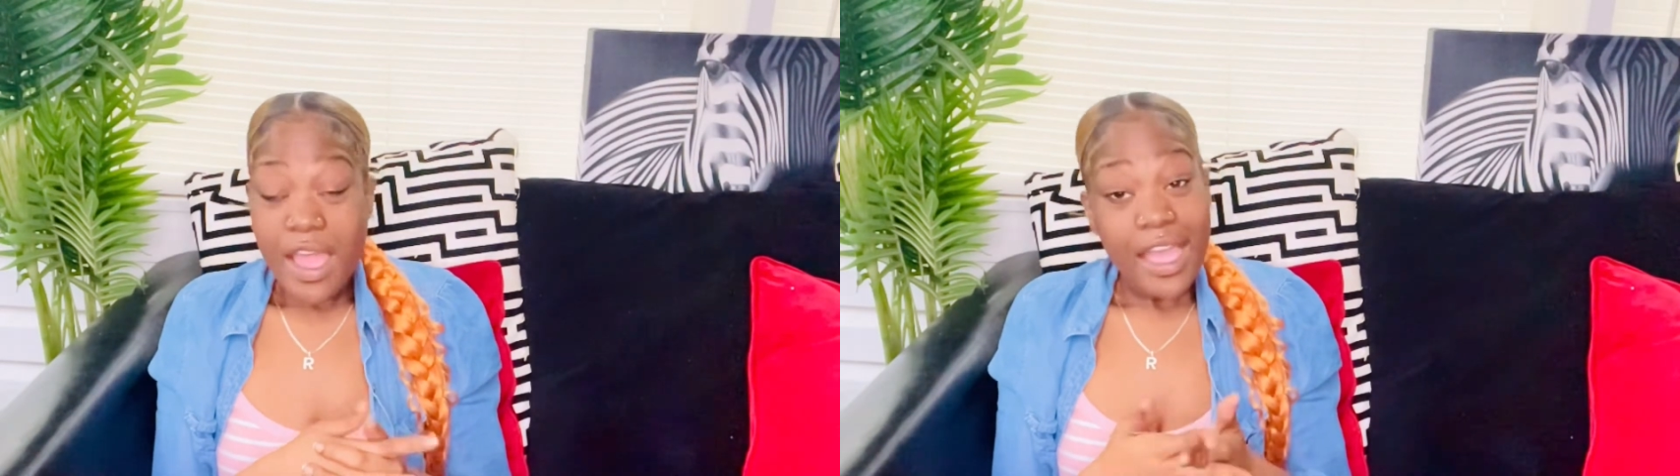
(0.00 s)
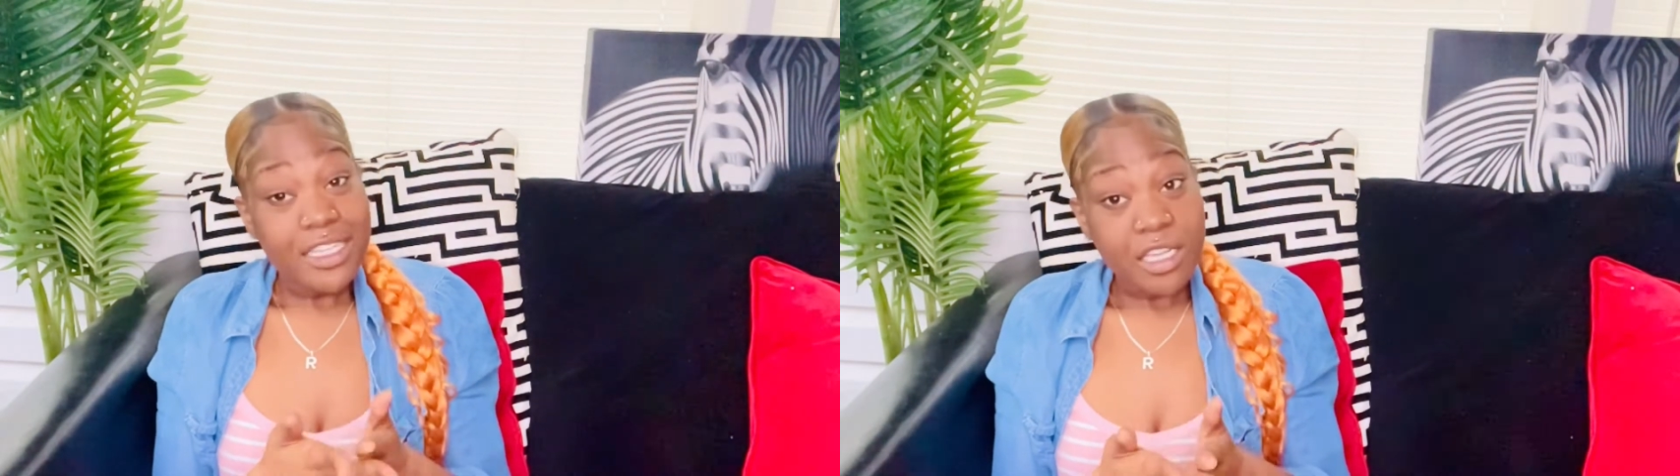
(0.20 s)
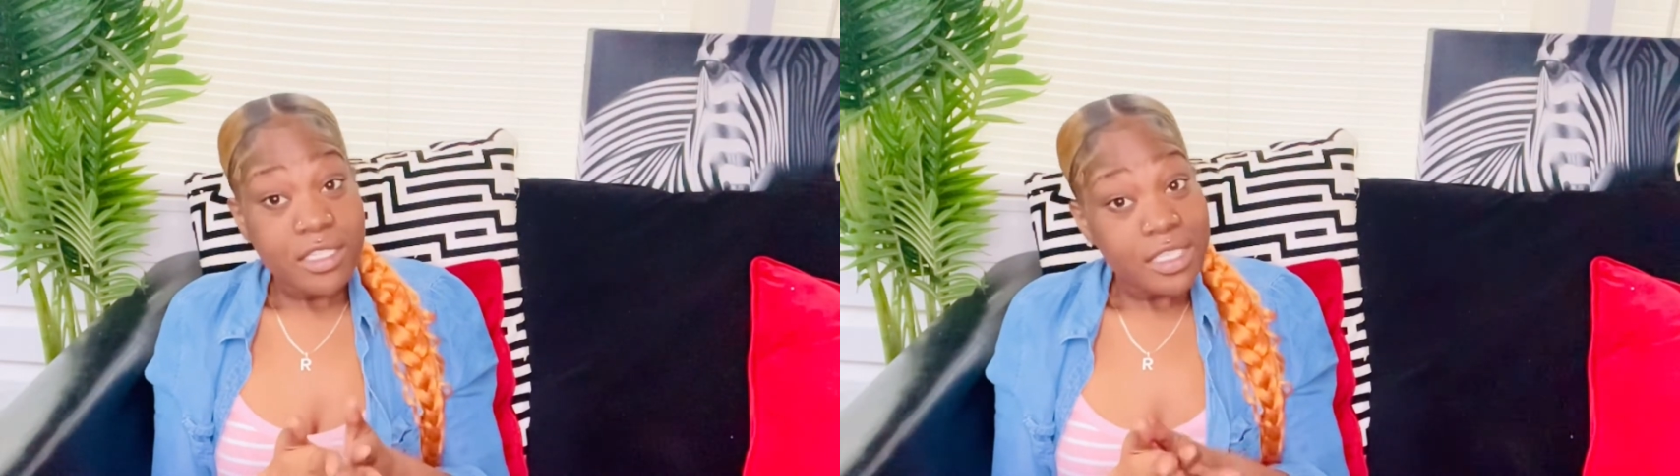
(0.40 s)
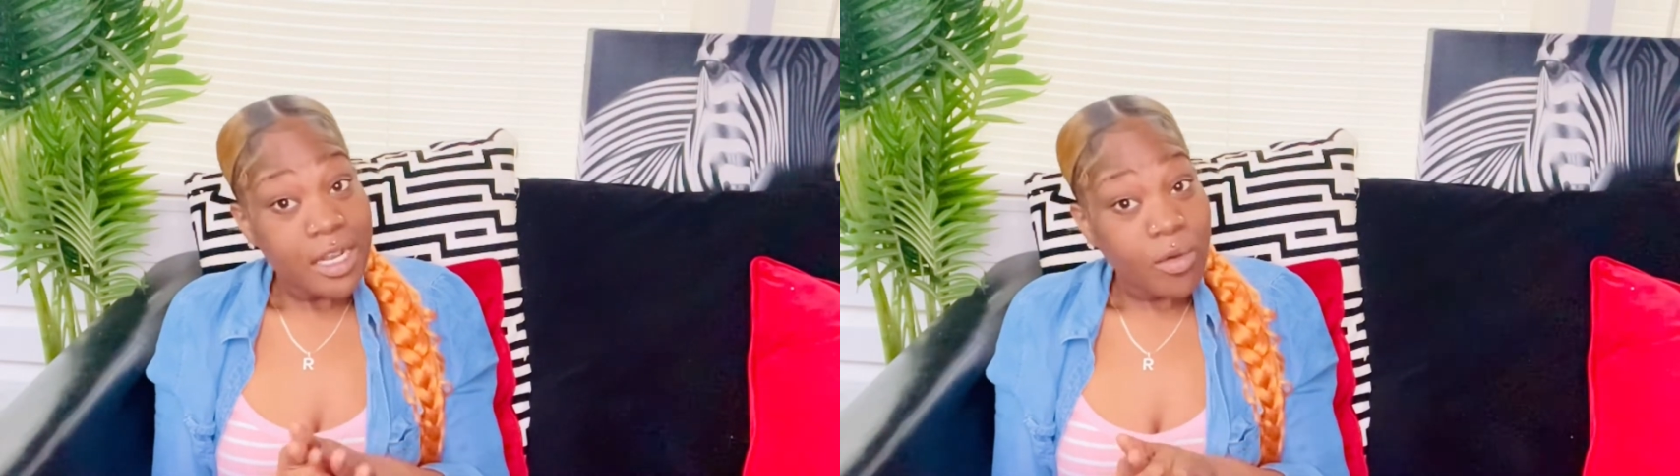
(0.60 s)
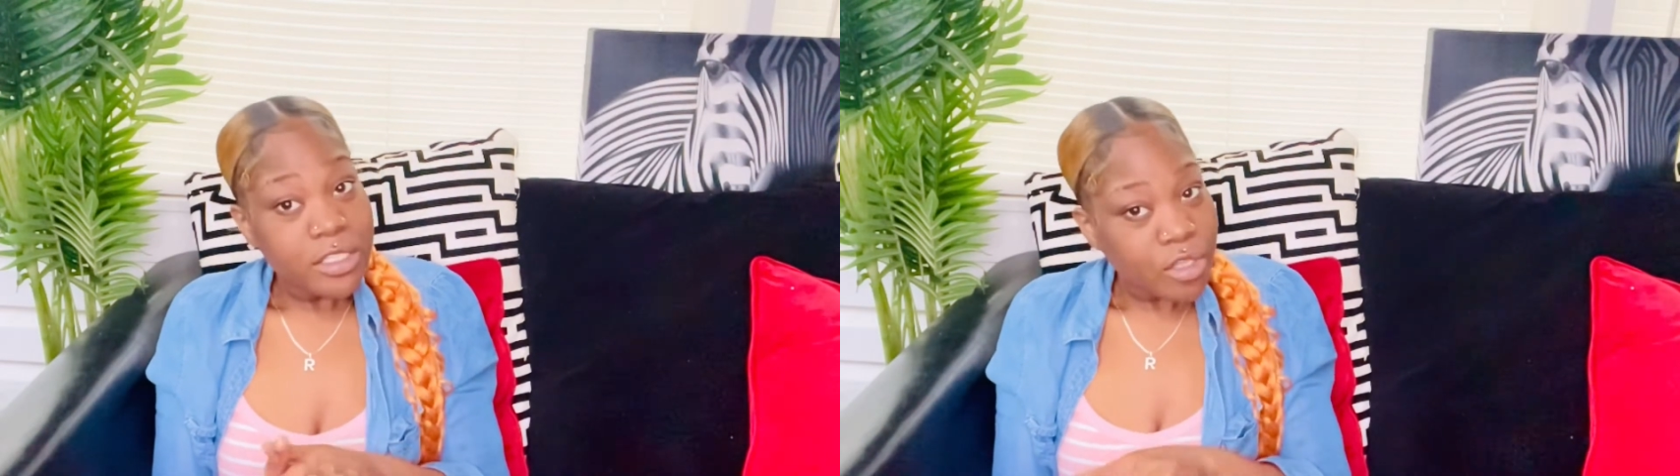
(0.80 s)
As y'all see,
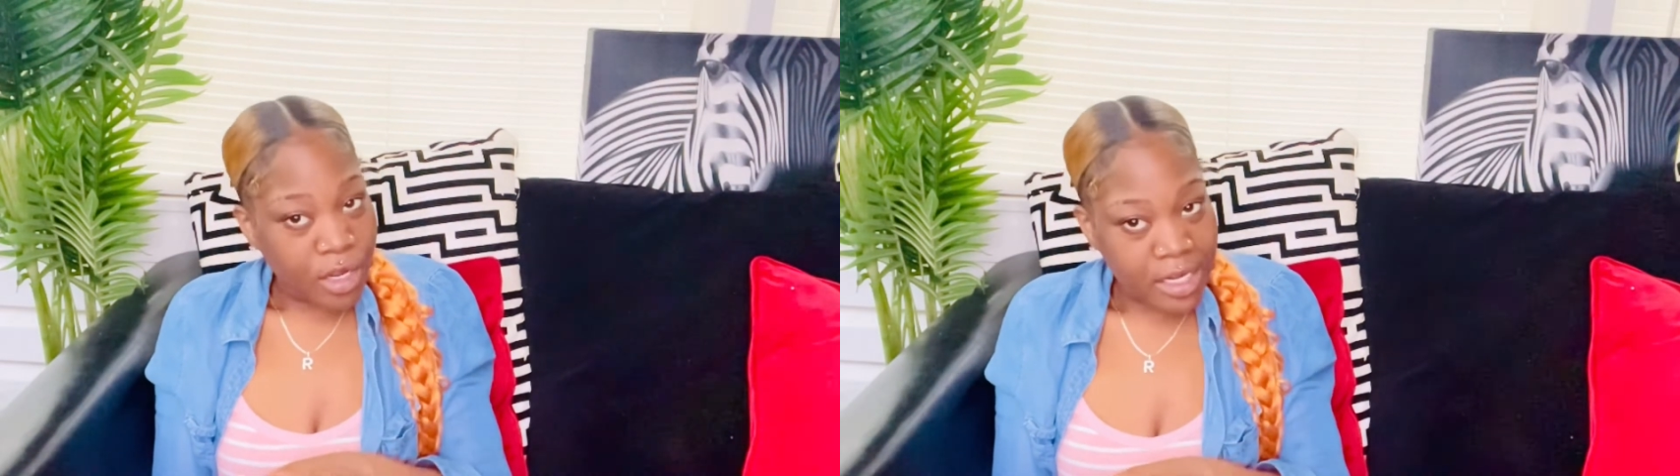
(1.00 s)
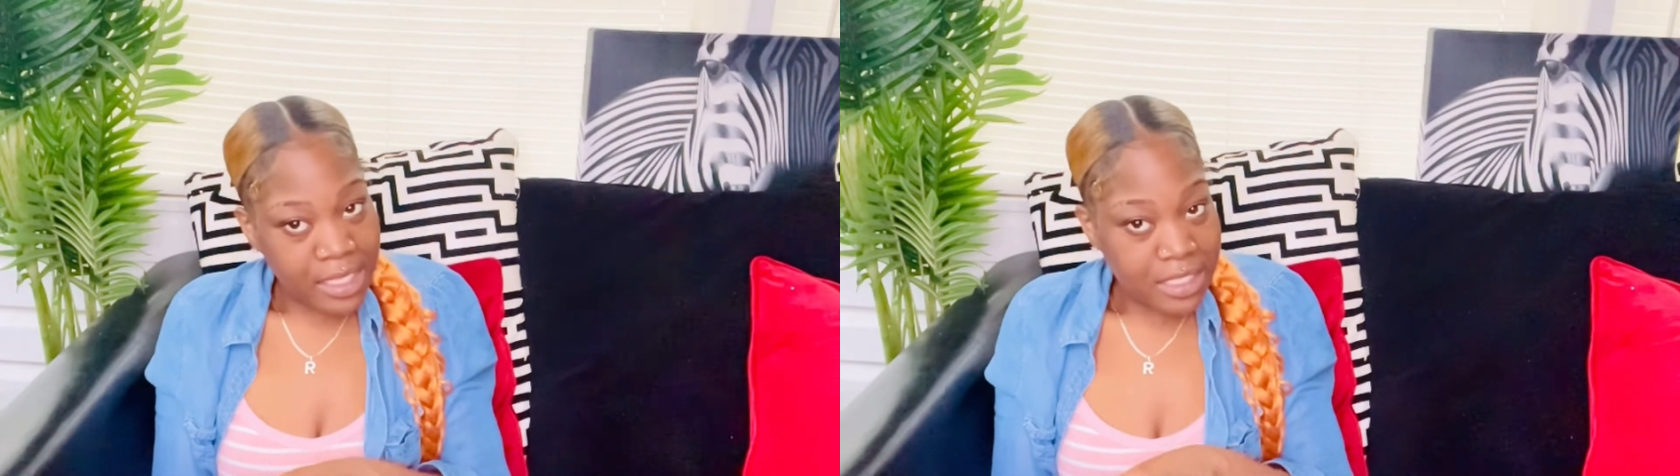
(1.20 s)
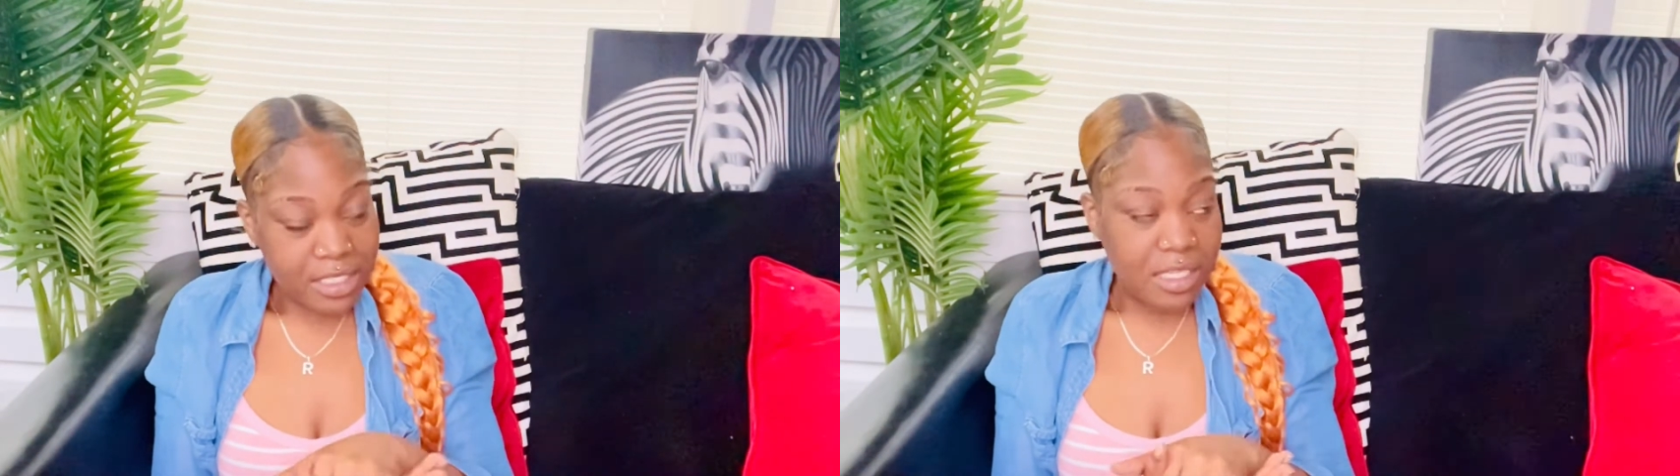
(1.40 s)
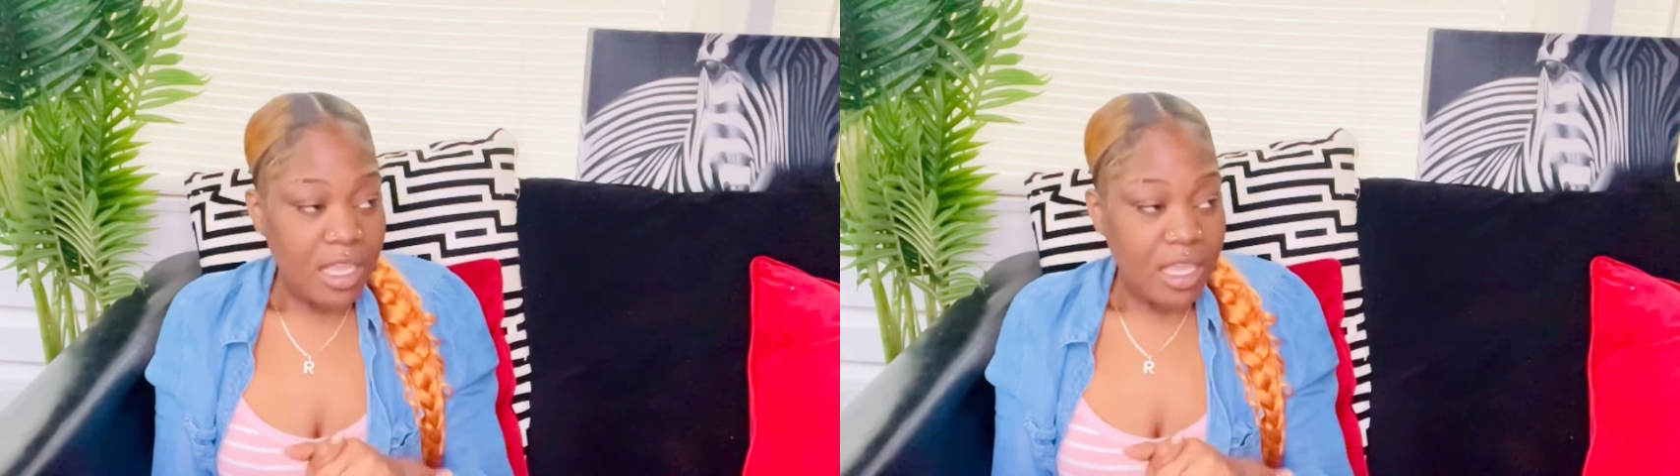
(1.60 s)
that's how I started this.